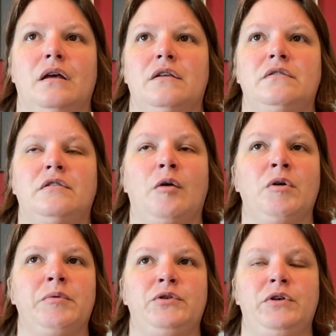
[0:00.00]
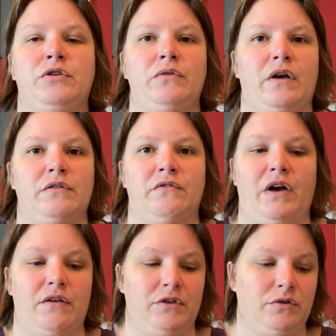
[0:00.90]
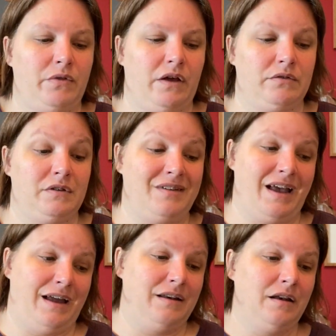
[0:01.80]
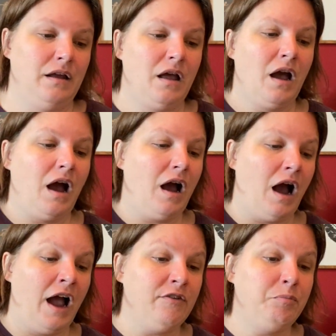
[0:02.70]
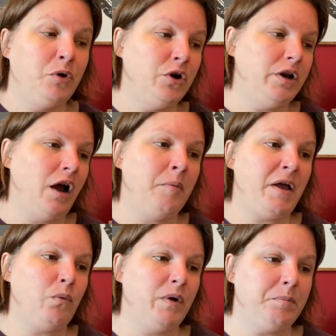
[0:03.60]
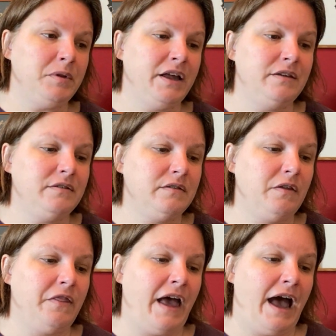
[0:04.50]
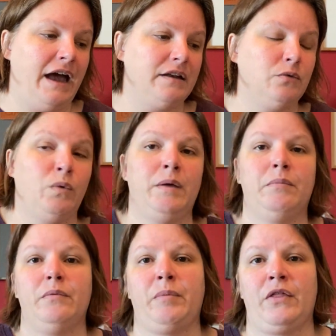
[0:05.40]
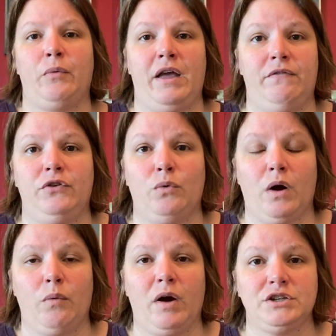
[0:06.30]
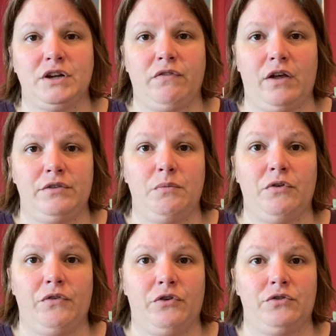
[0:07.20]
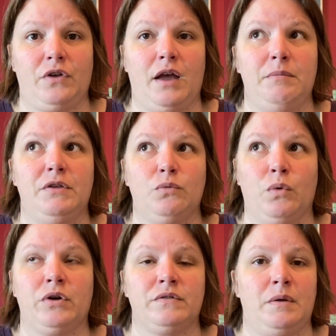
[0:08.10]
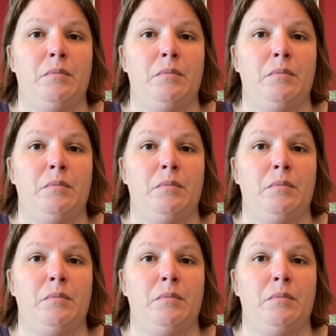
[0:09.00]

somewhere between 2005 and 2010. I've put on my whip list that whip, by the way, if you are watching Flosstube for the first time, means works